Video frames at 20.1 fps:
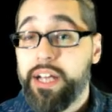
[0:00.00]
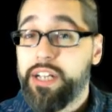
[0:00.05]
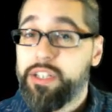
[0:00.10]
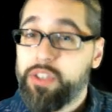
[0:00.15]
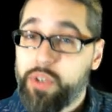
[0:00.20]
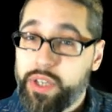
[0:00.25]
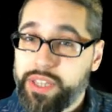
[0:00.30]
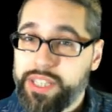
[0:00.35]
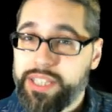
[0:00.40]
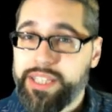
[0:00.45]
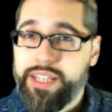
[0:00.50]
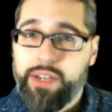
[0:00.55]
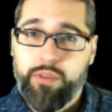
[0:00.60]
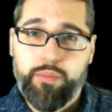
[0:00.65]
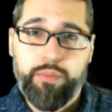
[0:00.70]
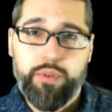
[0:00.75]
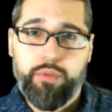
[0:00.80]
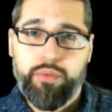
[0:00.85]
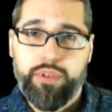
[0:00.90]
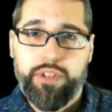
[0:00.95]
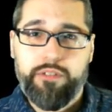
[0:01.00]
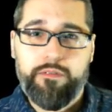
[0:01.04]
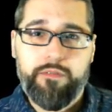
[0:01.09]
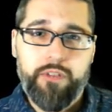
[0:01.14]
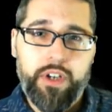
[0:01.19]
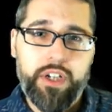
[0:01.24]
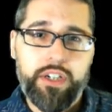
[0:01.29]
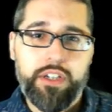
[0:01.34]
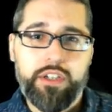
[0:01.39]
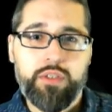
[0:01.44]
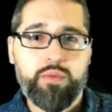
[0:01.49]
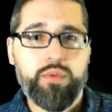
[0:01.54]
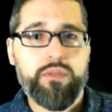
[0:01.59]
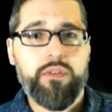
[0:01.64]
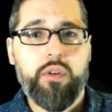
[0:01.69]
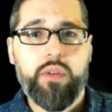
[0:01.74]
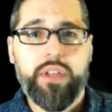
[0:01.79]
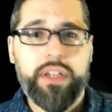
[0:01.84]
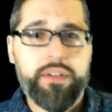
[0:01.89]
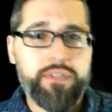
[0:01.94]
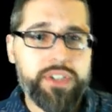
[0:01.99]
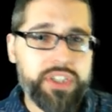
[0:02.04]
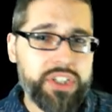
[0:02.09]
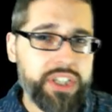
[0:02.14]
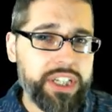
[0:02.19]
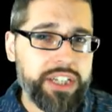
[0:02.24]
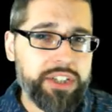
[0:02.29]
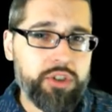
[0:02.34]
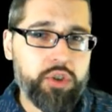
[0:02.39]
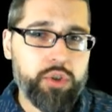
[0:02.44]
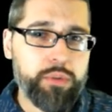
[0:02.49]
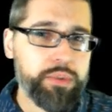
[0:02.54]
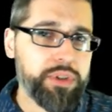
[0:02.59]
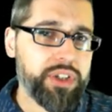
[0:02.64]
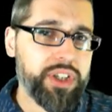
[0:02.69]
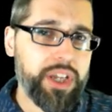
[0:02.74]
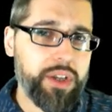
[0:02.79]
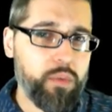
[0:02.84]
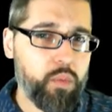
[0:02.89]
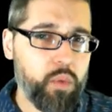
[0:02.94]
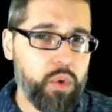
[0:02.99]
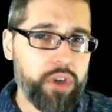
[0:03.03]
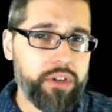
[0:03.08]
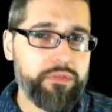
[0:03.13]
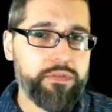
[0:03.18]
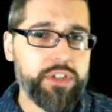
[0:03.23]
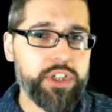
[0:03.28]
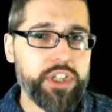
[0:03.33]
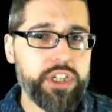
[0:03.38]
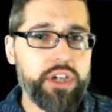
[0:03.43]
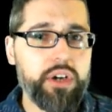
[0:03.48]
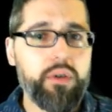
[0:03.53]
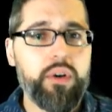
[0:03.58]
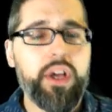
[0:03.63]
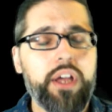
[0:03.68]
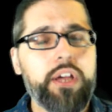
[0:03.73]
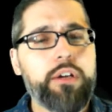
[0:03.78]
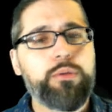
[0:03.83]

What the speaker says: So I think that would be really fun because we've only ever seen Super Saiyan 1 Vegito.